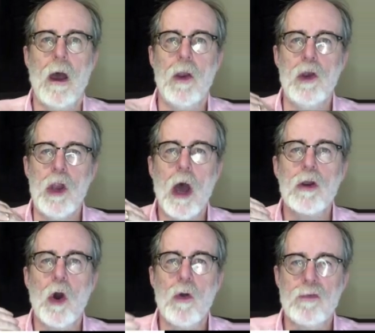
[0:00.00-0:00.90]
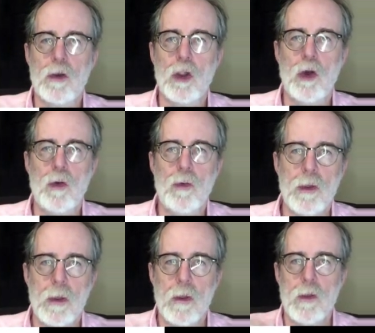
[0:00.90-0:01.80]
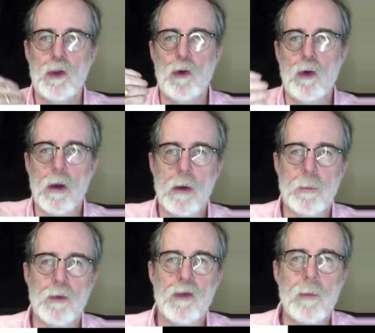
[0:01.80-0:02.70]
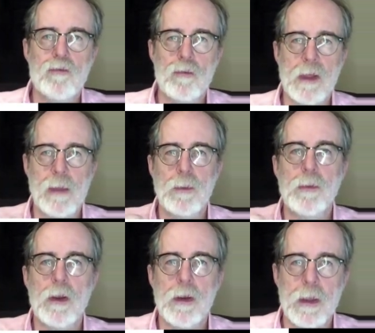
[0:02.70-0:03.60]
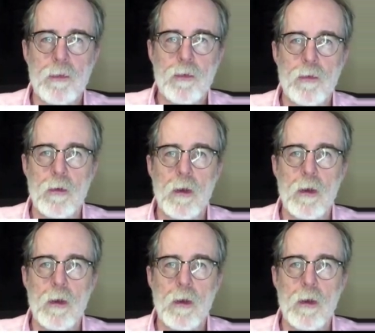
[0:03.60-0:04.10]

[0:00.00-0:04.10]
not overload your perceptual capabilities.